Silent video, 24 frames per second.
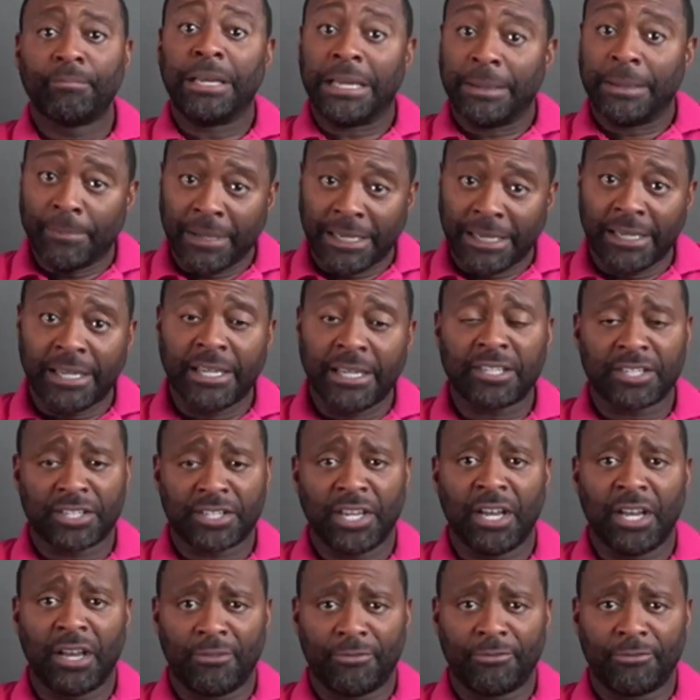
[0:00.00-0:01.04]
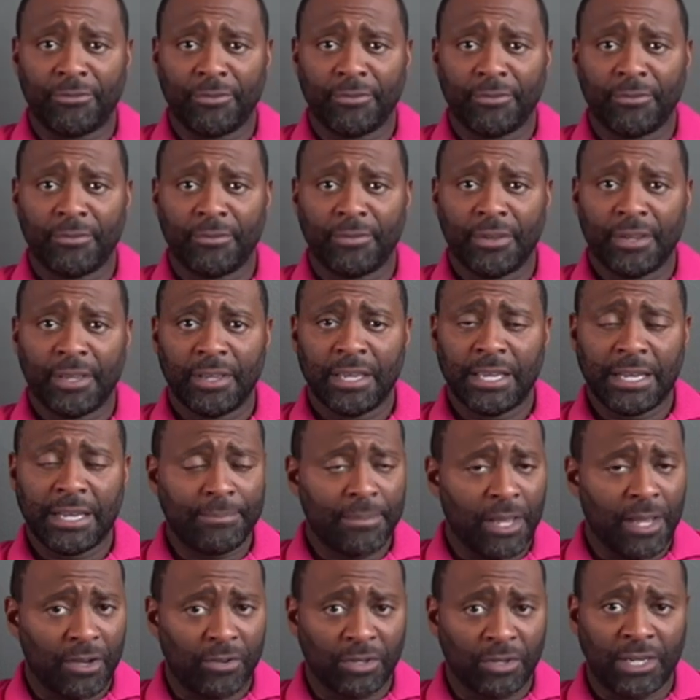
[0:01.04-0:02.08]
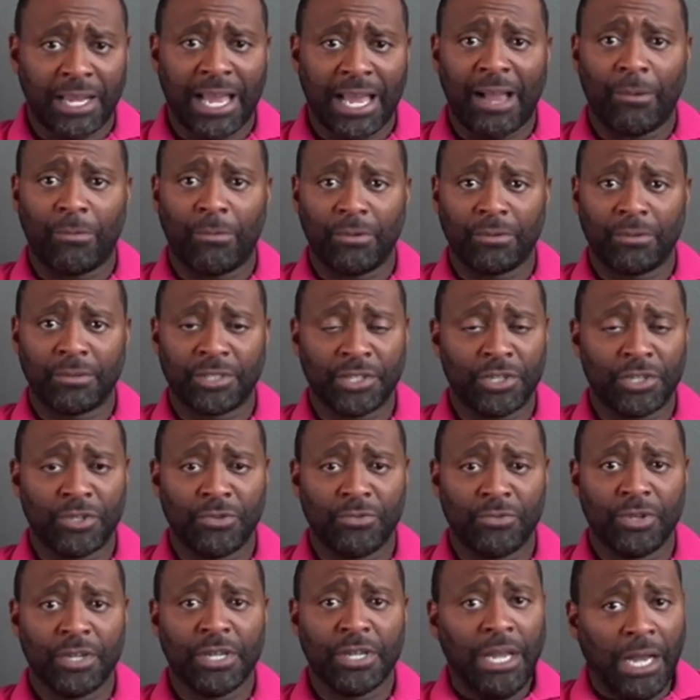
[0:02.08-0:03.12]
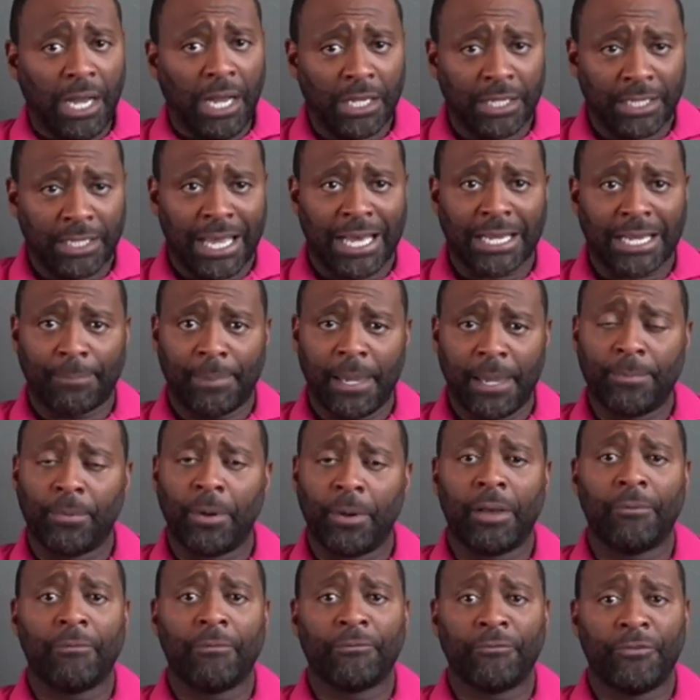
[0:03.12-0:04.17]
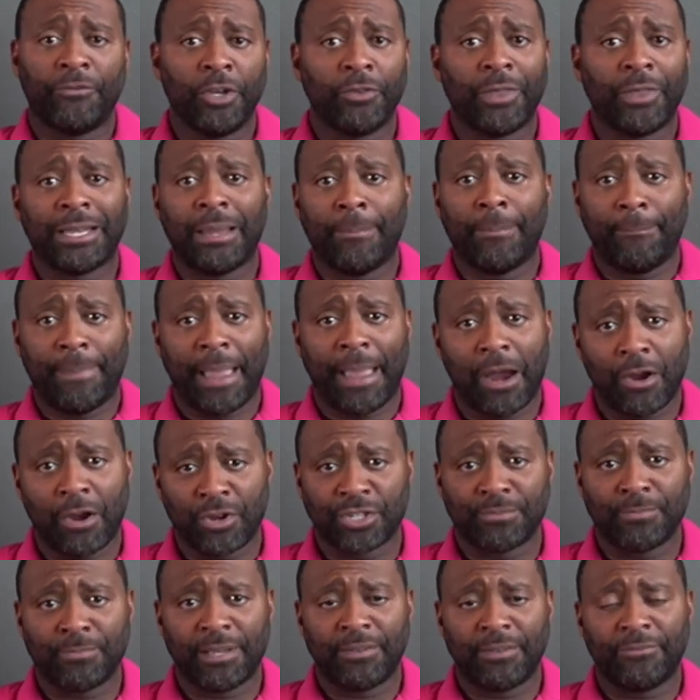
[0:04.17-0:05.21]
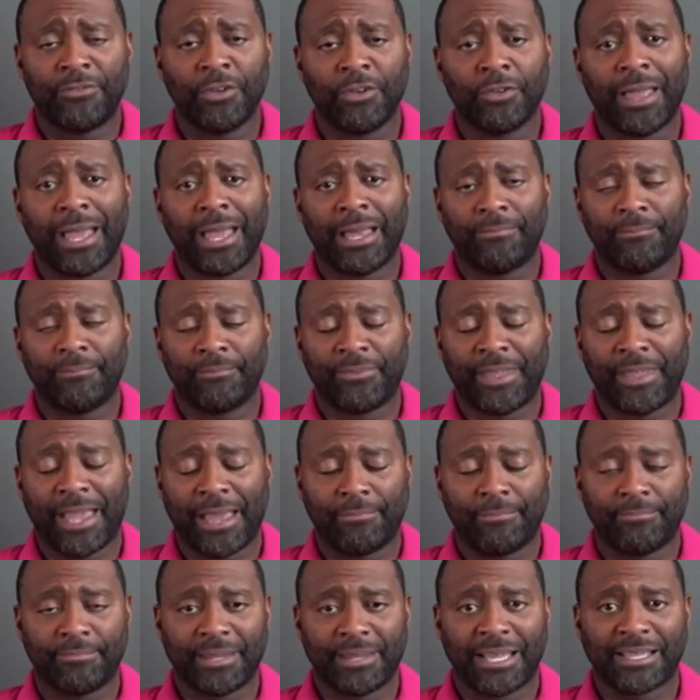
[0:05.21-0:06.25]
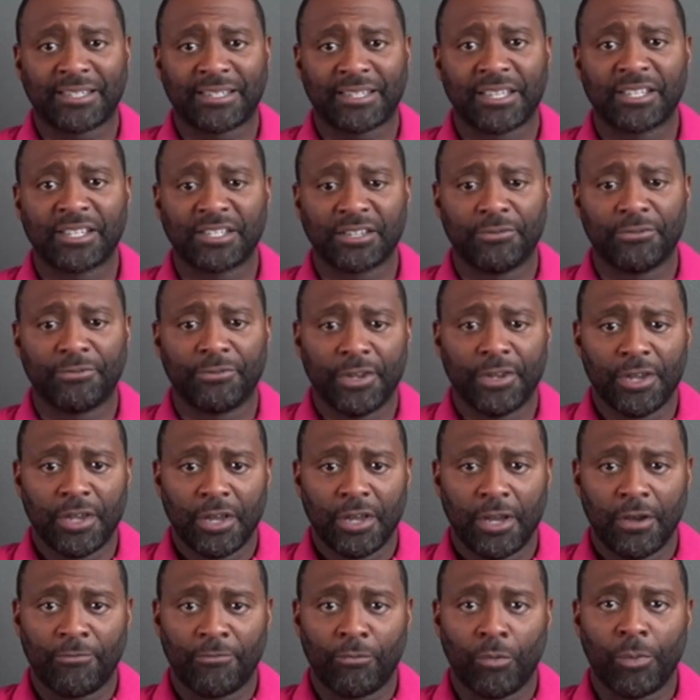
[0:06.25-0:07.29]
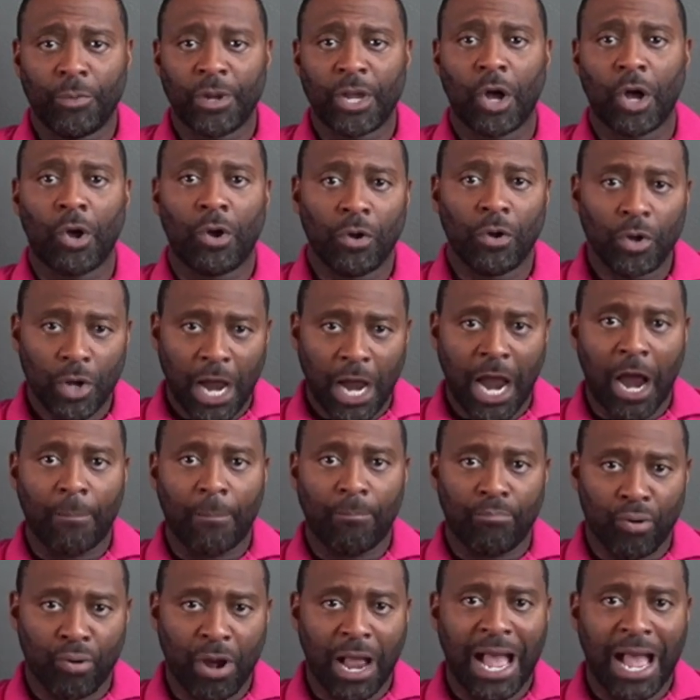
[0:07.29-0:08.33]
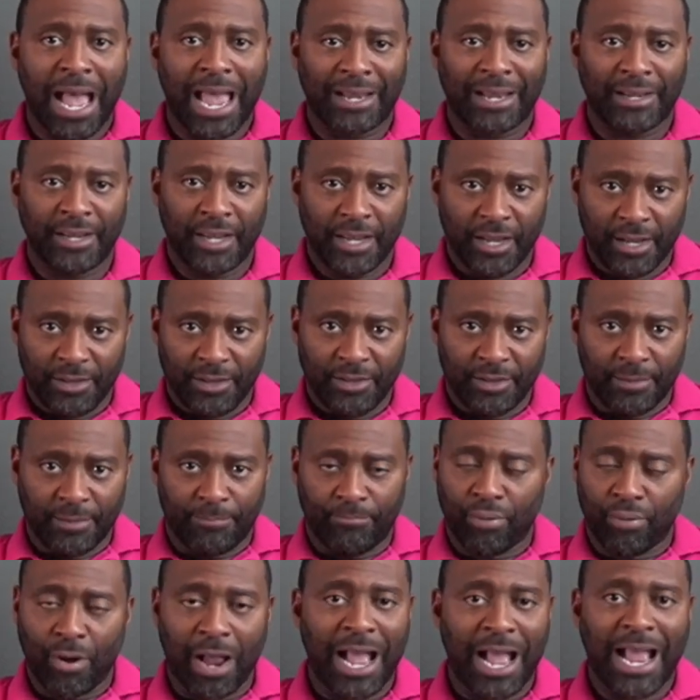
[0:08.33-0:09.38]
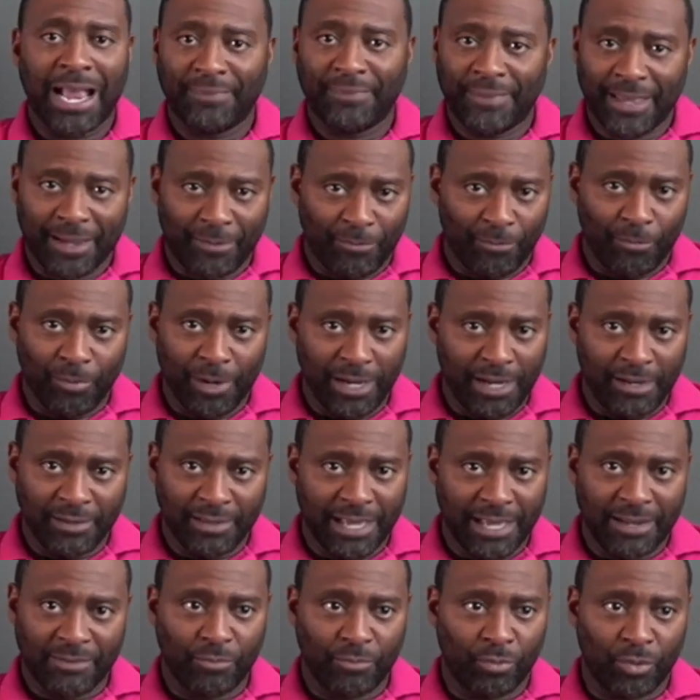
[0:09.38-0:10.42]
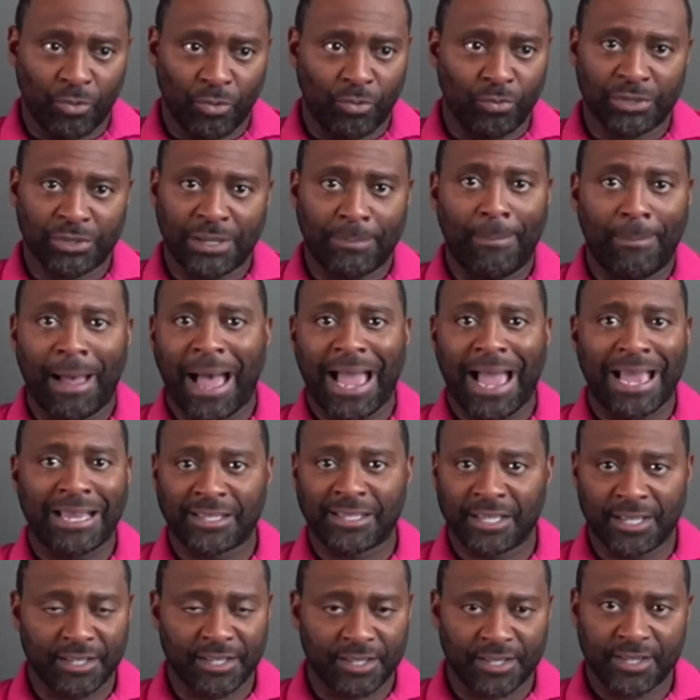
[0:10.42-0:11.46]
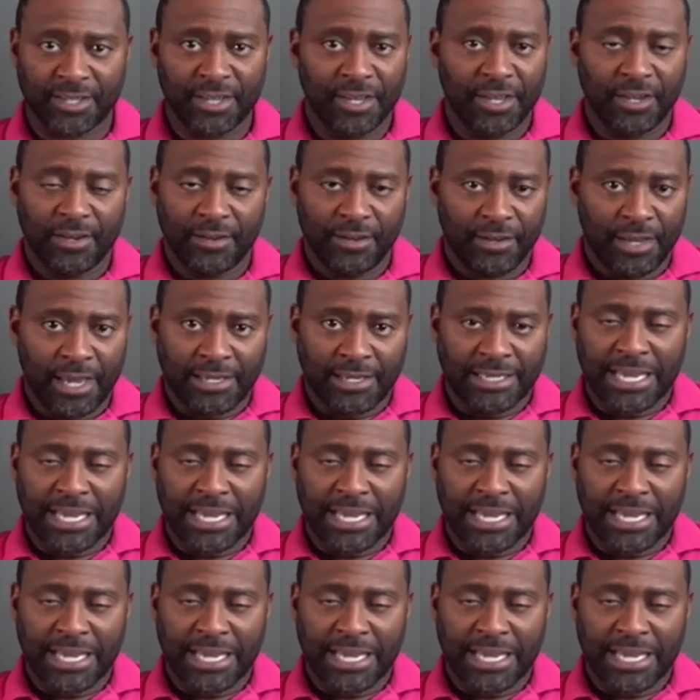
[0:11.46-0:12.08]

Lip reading: But it is tough, and I'm not going to lie to you. A lot of people feel that embarrassment, feel that sense of what we call our pride, the pride that will demise us at